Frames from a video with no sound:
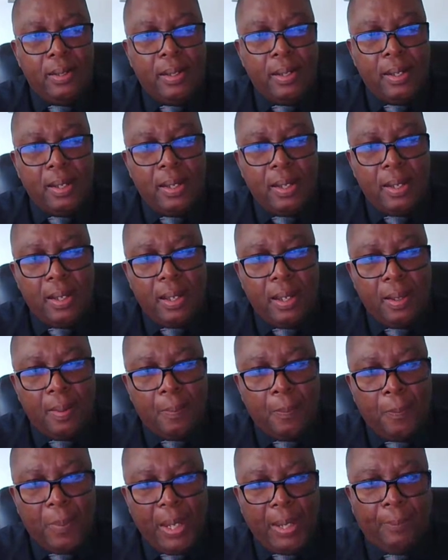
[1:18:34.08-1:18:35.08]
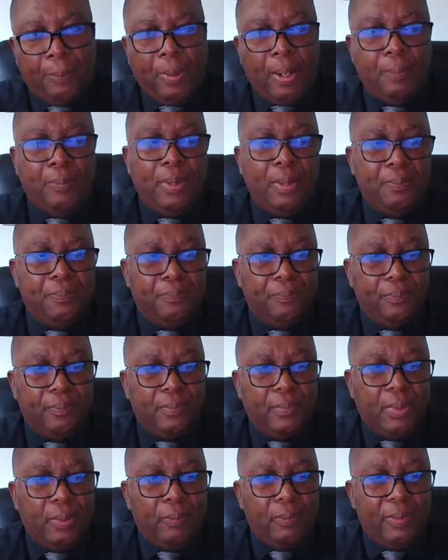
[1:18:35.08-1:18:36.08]
The big problem
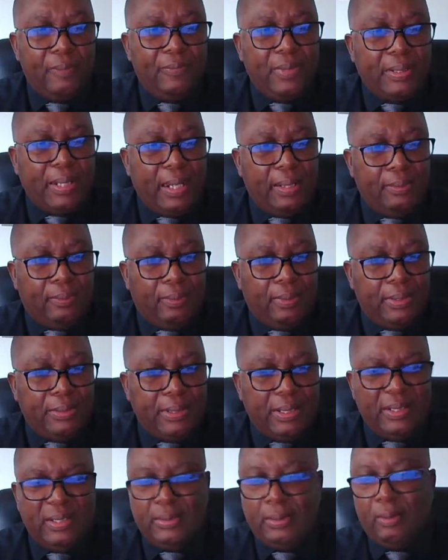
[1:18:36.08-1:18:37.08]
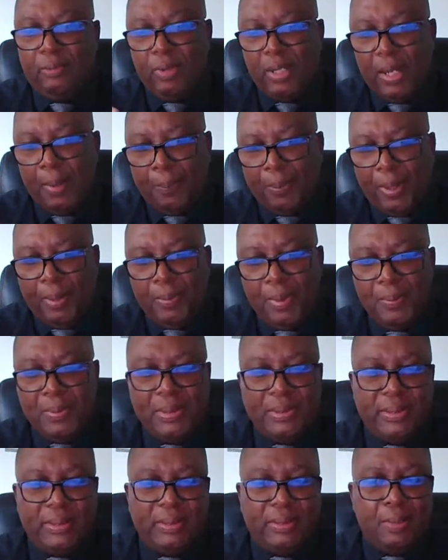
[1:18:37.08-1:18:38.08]
with the technology. And it's not really a
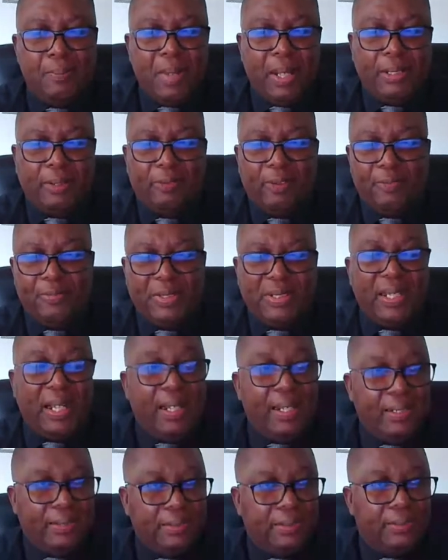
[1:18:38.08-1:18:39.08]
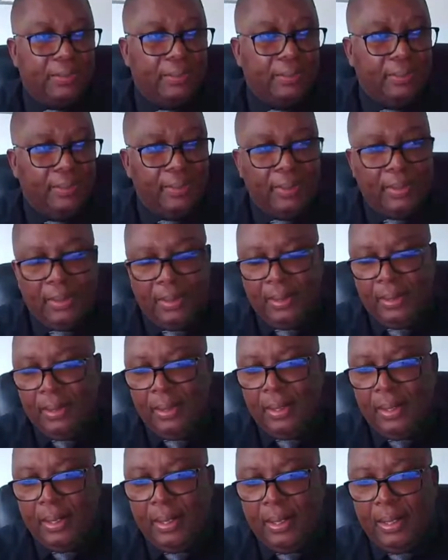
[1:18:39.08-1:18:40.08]
problem, it's, it's a matter of size.
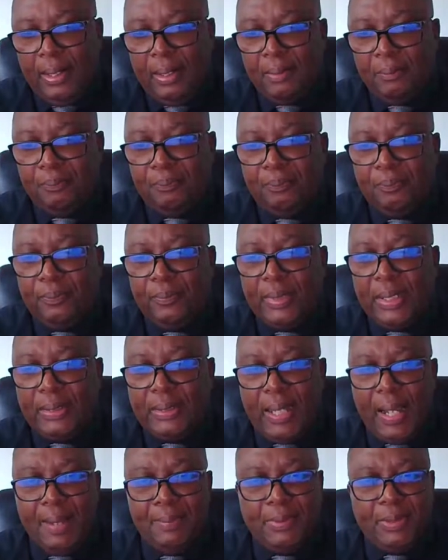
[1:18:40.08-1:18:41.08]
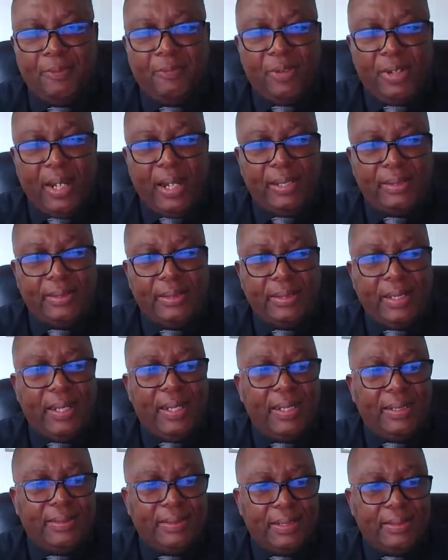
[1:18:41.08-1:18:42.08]
Um, the types of reactor
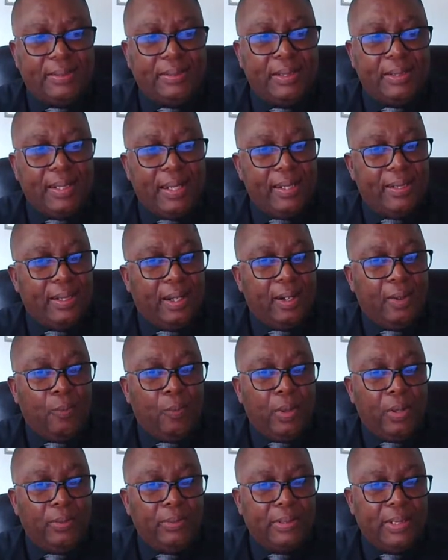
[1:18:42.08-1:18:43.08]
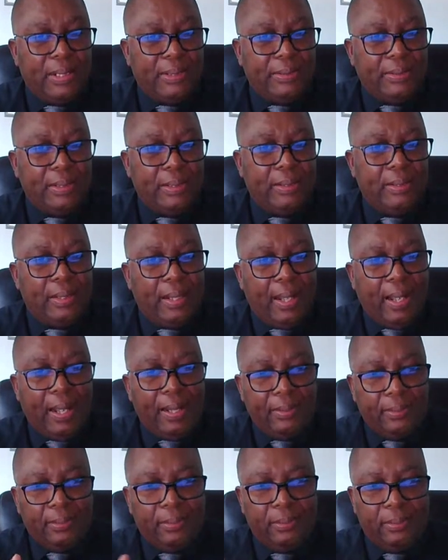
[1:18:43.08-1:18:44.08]
that exist today that are well tested
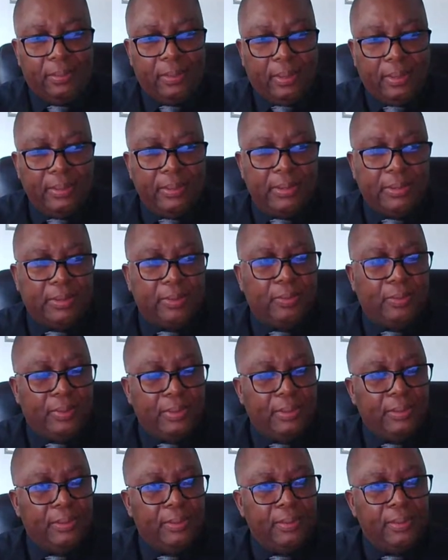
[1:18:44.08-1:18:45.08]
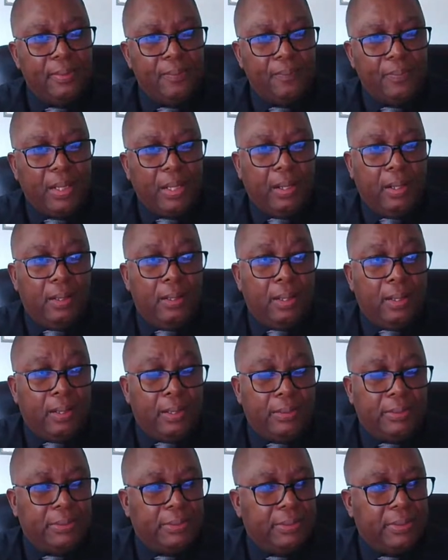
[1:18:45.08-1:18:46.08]
and understood are
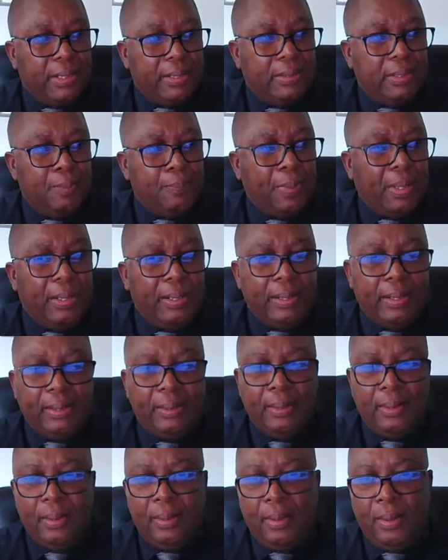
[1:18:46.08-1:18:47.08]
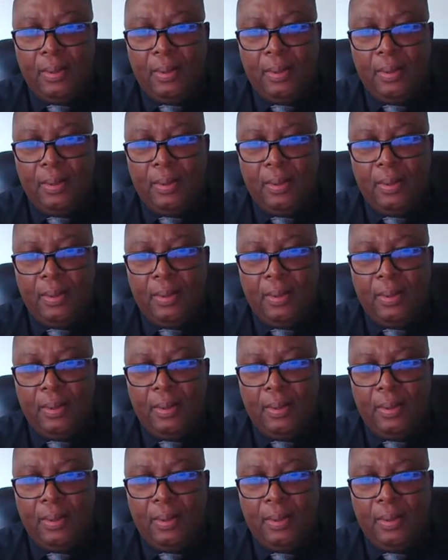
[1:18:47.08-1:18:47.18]
large. They're typically